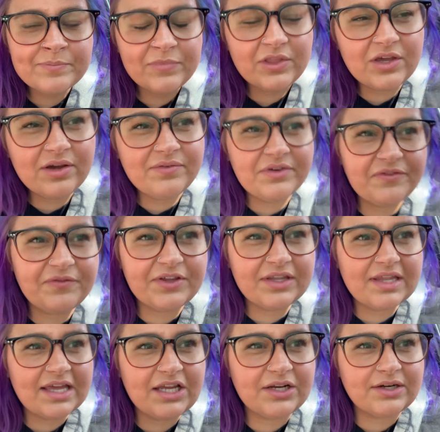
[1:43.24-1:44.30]
do you ever feel
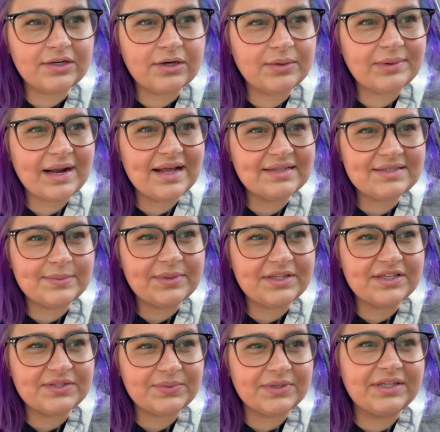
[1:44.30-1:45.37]
like you're around somebody
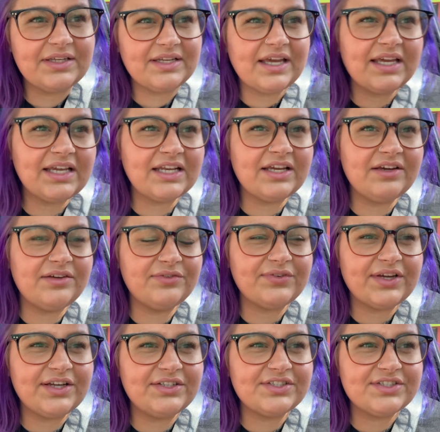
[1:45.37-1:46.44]
that's really negative
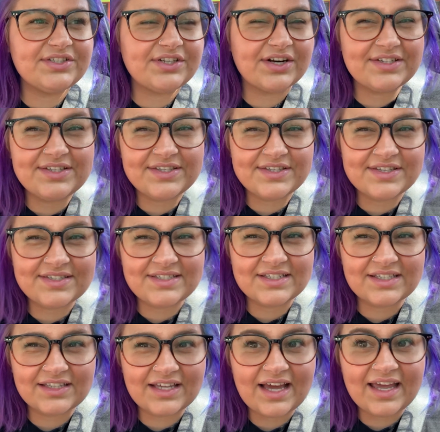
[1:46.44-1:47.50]
and just
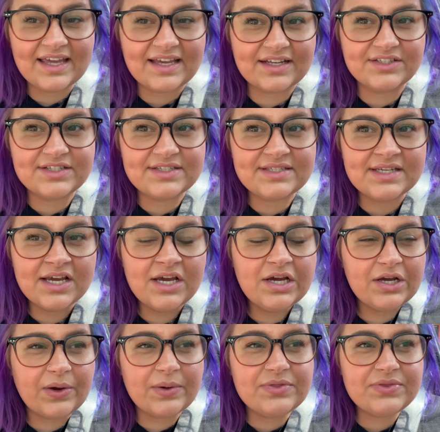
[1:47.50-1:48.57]
narcissistic and just
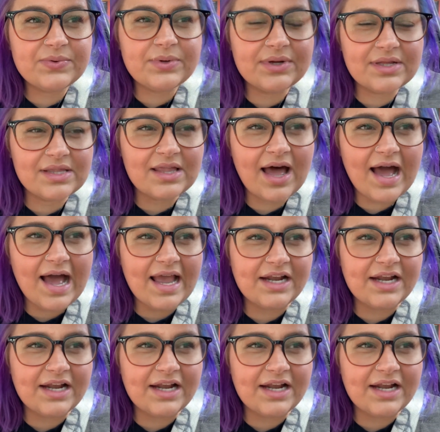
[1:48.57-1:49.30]
going through a lot,